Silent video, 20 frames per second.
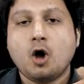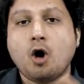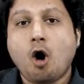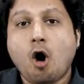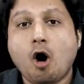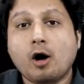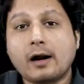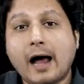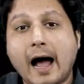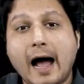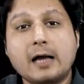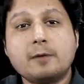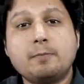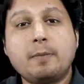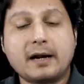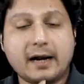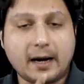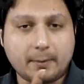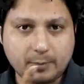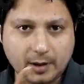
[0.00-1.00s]
or
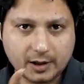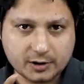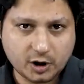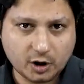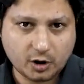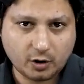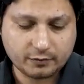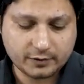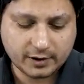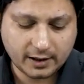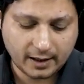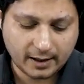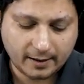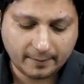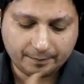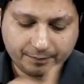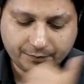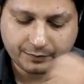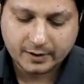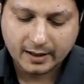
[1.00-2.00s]
hyper abduction of the
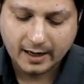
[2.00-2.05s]
arm,